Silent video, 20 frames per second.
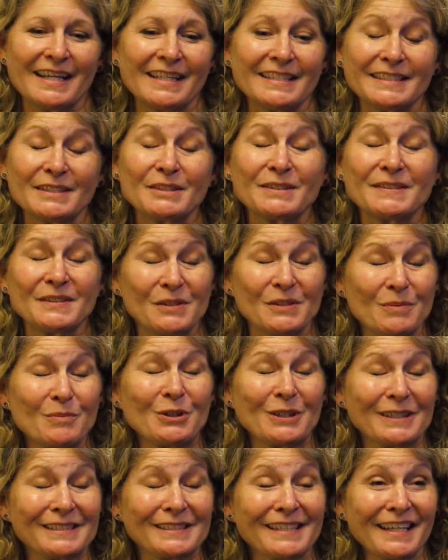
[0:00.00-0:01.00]
It's a
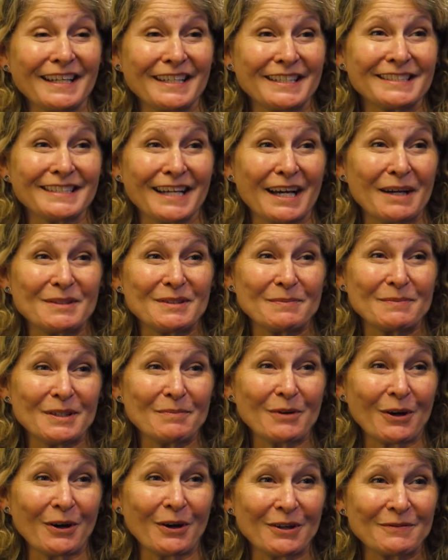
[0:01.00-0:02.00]
super exciting time to
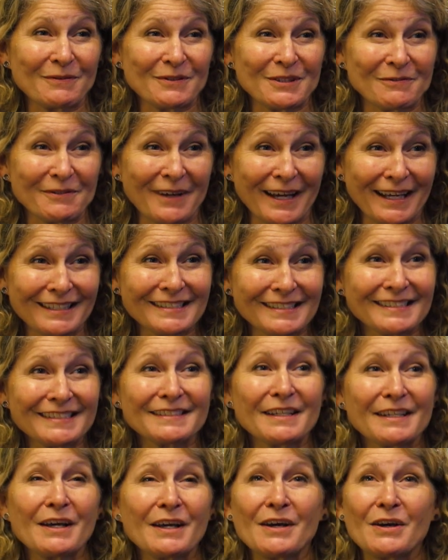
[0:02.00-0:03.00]
be part of
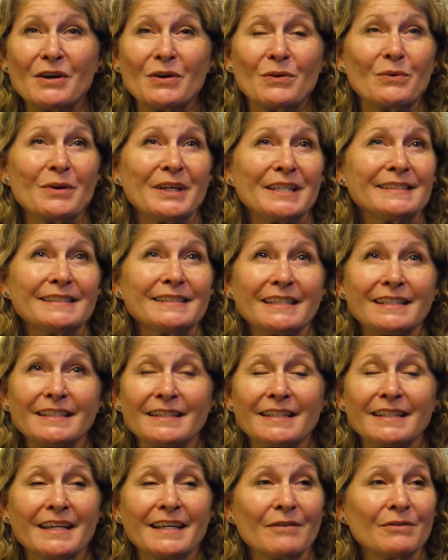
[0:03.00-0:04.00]
defense. We
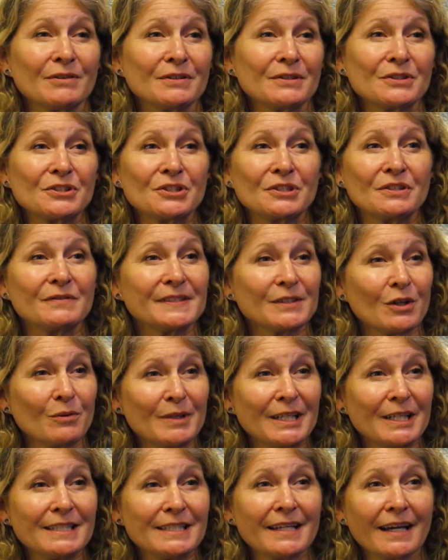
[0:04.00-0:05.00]
see the evolution of so
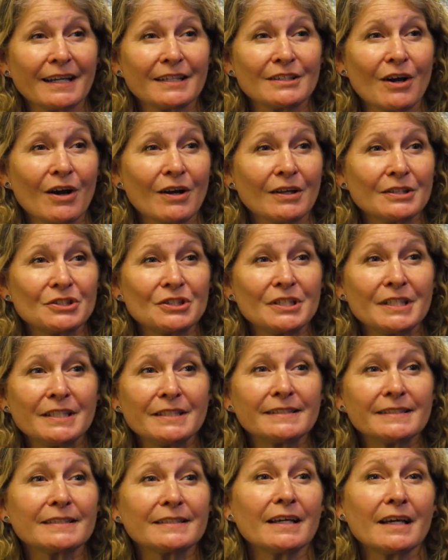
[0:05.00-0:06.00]
many
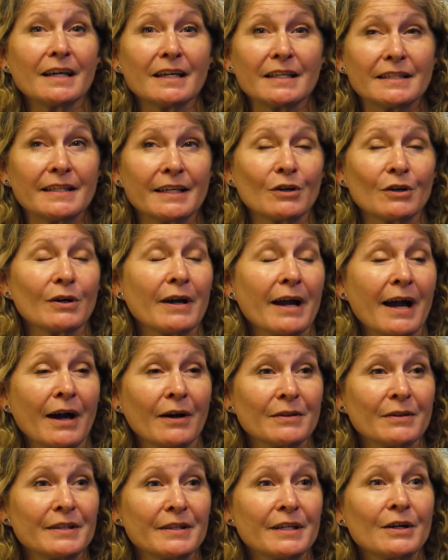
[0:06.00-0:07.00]
technologies that are
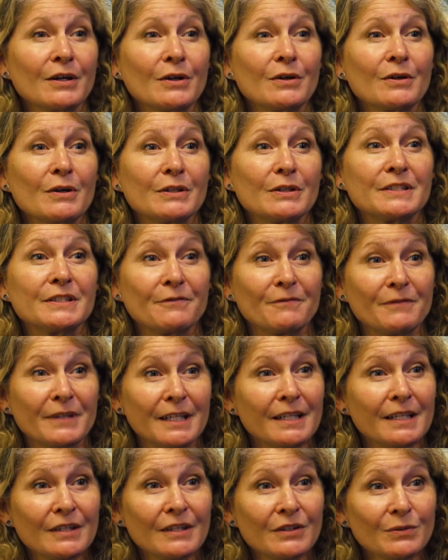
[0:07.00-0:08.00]
out there
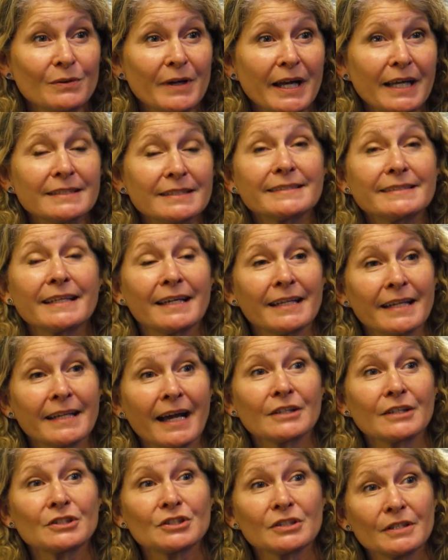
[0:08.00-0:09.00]
defeating threats and
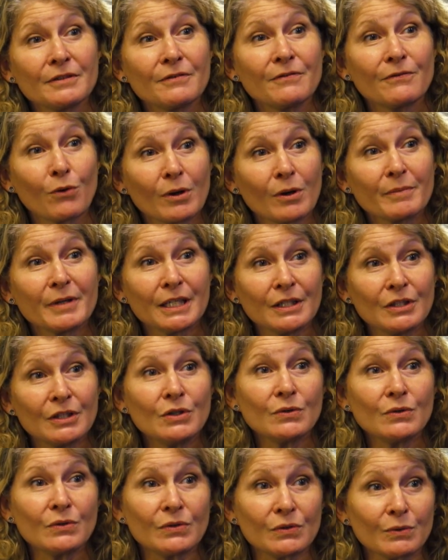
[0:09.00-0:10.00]
actually forming
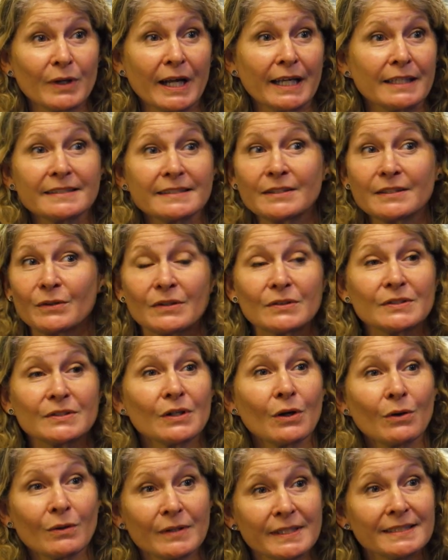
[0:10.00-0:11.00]
new threats. So
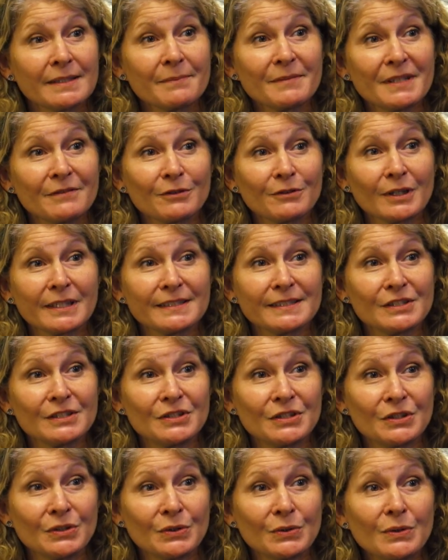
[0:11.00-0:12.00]
there's always something for us
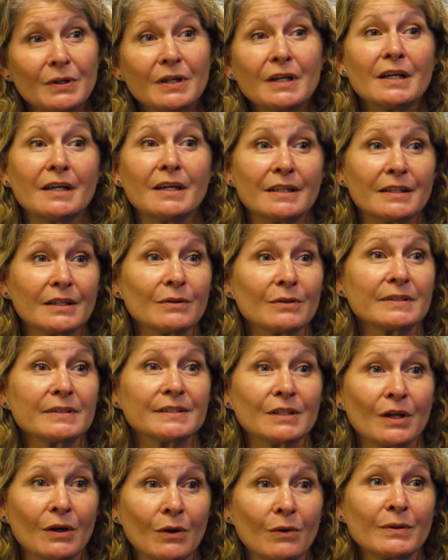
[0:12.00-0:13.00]
to do. There
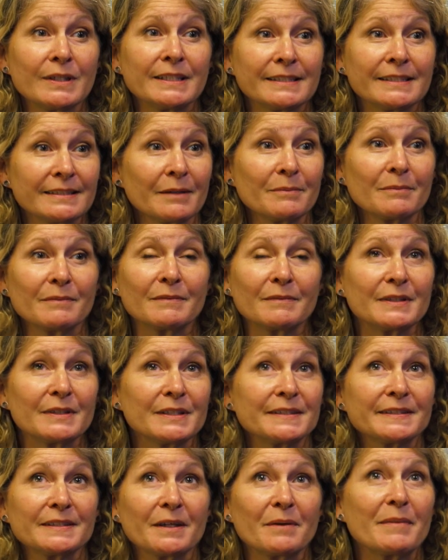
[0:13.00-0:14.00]
is always some,
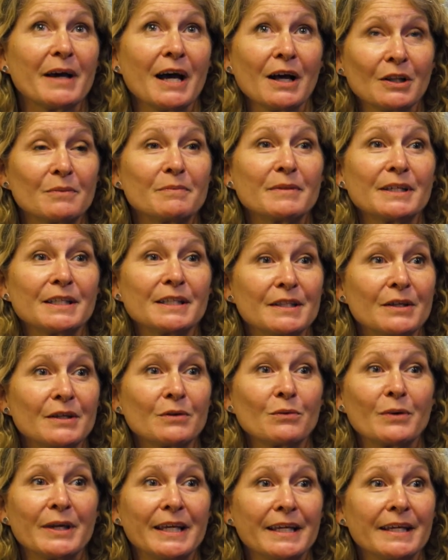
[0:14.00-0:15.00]
some element
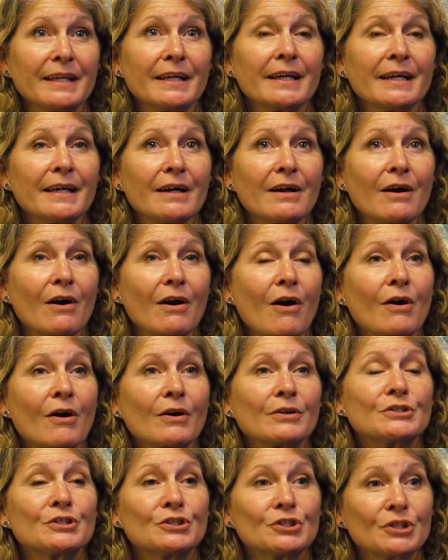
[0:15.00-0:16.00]
that we
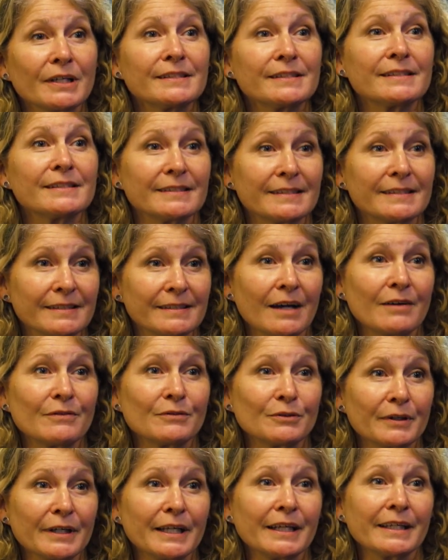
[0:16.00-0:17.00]
are just
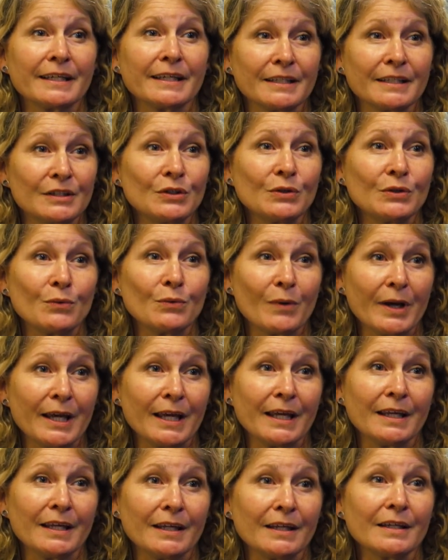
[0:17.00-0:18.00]
discovering in a new
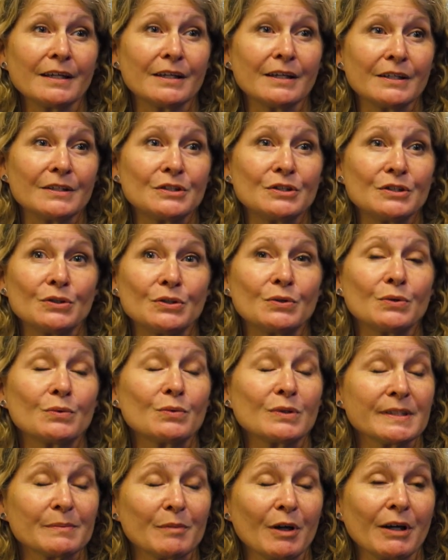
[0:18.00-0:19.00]
way to
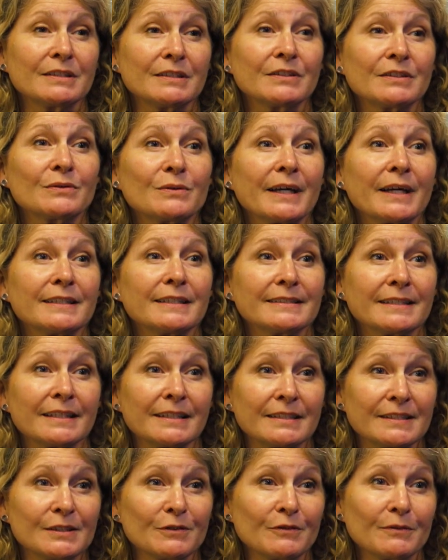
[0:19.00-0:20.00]
respond to threats
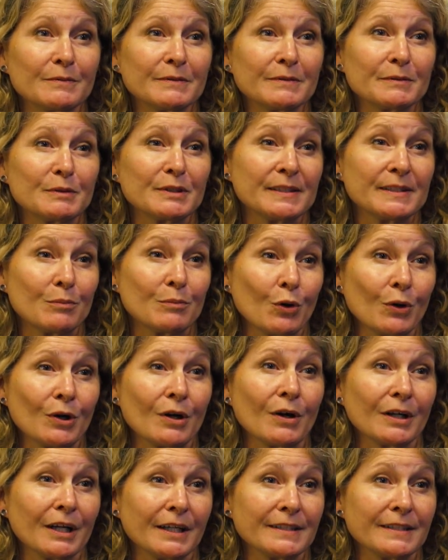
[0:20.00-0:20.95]
and su support our